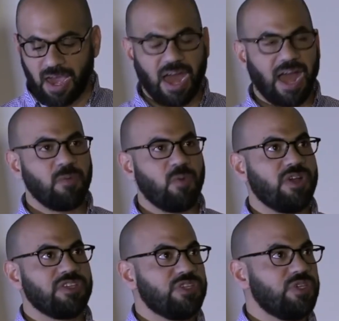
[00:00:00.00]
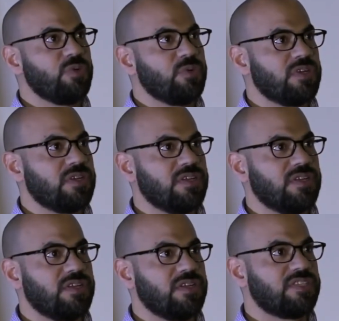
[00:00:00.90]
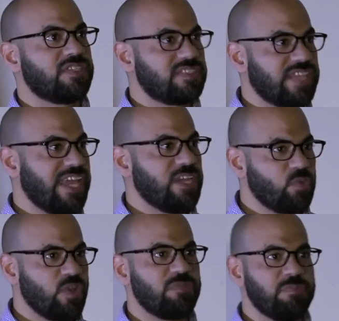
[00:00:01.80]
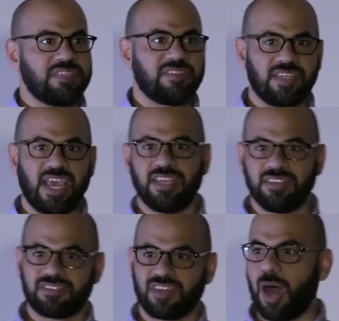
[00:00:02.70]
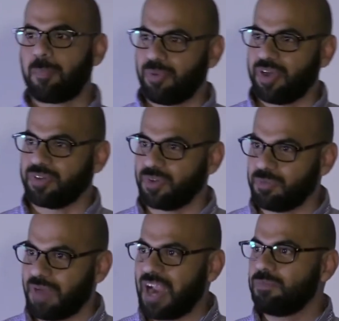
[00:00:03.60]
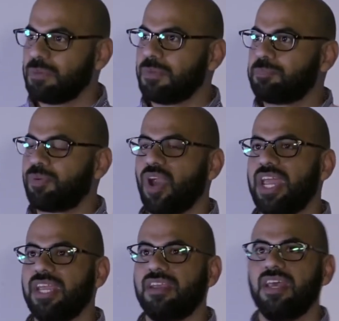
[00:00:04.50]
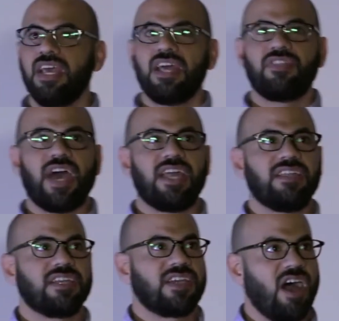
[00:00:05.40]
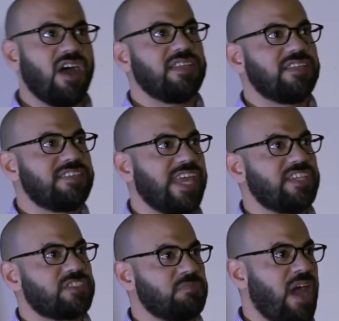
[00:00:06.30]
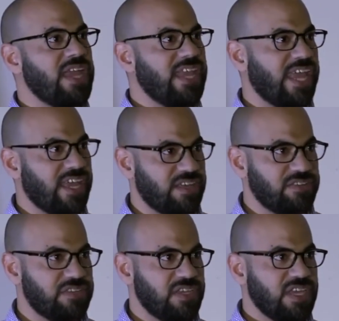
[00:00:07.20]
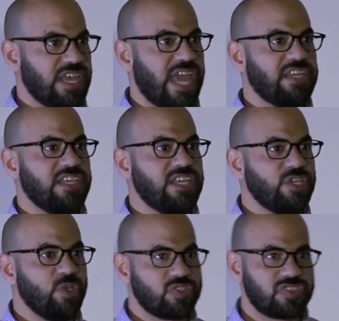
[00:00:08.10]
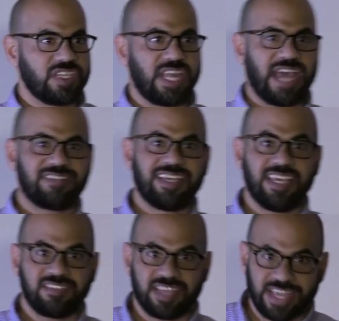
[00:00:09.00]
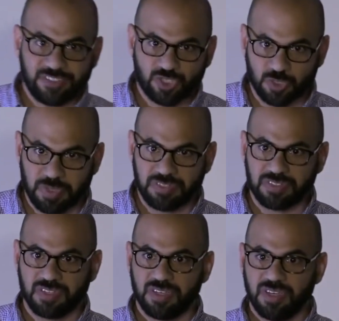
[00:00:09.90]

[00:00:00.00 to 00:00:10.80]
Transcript: I want you to stand with me today in this operating room. I remember praying that God takes my hand and he uses it as his instrument